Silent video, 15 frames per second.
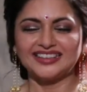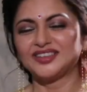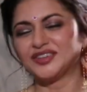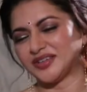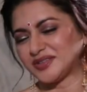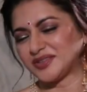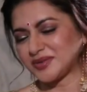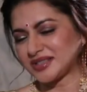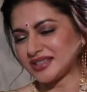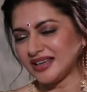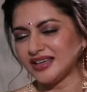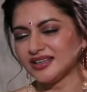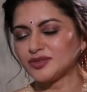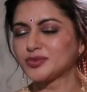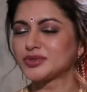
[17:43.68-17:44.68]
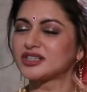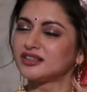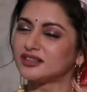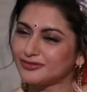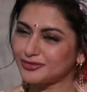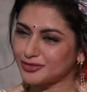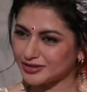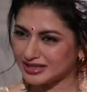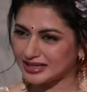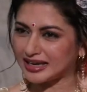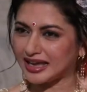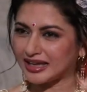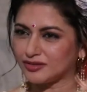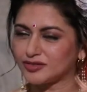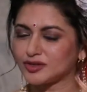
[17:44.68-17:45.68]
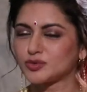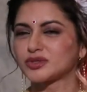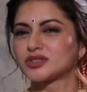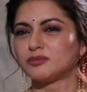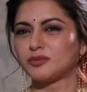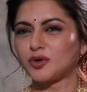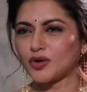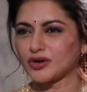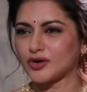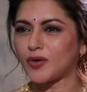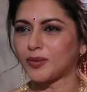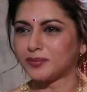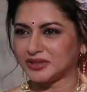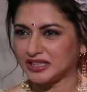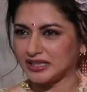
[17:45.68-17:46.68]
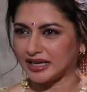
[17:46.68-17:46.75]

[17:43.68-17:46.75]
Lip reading: No, it was a different life. It was a more normal